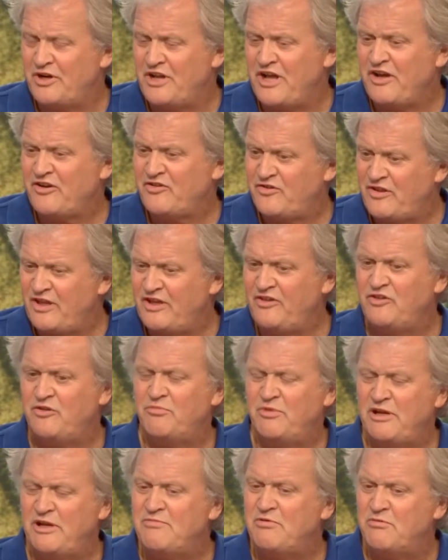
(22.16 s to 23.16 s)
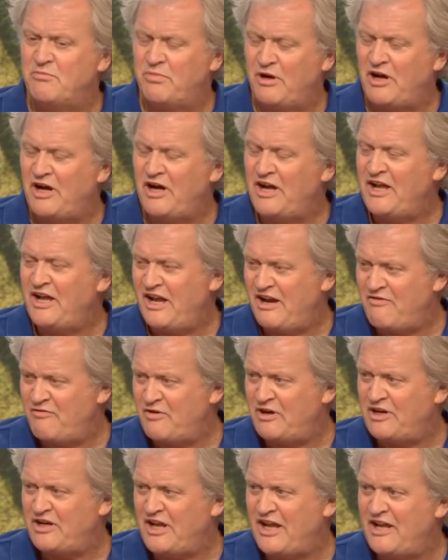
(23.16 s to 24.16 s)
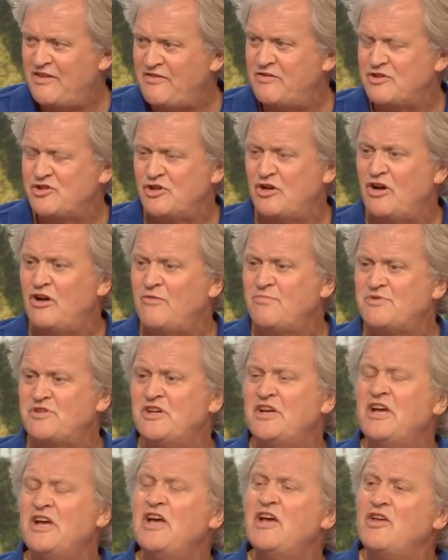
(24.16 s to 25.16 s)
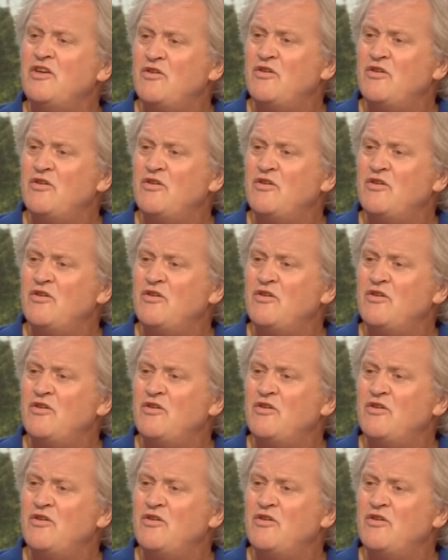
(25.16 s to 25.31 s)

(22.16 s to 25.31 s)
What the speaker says: products, things that people buy every day in the shops.